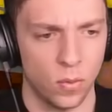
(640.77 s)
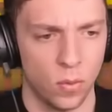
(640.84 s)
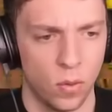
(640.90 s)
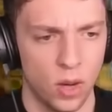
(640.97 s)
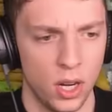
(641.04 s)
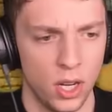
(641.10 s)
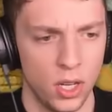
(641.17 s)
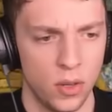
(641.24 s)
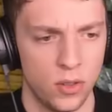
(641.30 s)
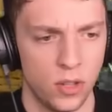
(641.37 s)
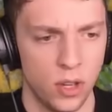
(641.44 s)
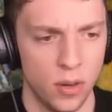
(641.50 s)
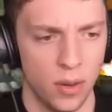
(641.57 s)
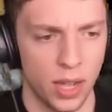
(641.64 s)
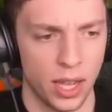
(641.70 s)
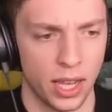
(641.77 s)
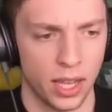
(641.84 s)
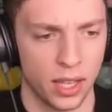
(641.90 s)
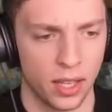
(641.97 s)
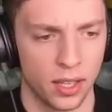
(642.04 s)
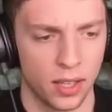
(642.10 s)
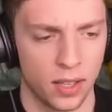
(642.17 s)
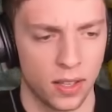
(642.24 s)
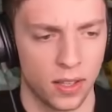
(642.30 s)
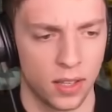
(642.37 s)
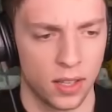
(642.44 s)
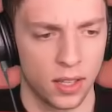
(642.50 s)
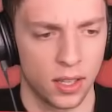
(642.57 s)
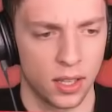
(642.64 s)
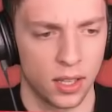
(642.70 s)
Follow what me. What are you doing? What?
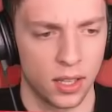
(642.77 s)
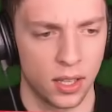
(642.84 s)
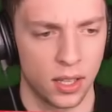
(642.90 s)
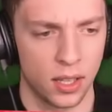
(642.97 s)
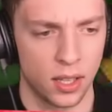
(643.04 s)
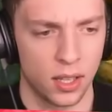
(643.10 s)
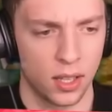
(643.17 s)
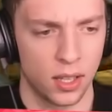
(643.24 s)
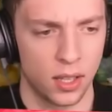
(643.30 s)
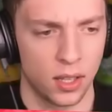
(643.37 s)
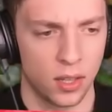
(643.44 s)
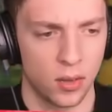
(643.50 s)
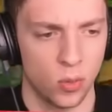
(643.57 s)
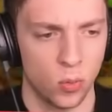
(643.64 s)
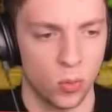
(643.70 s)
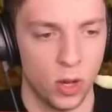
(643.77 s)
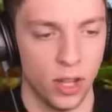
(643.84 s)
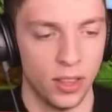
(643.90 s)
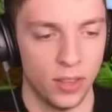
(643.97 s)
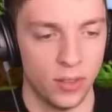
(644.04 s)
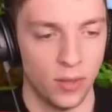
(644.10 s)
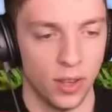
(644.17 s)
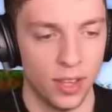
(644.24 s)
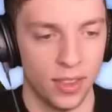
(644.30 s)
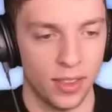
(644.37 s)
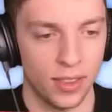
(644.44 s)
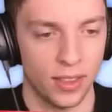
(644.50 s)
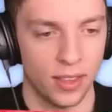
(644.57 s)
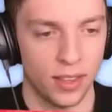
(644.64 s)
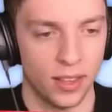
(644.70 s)
Follow me. Come here. What? What?
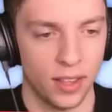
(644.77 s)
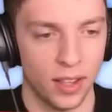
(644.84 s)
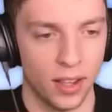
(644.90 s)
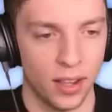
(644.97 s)
Come here, guys.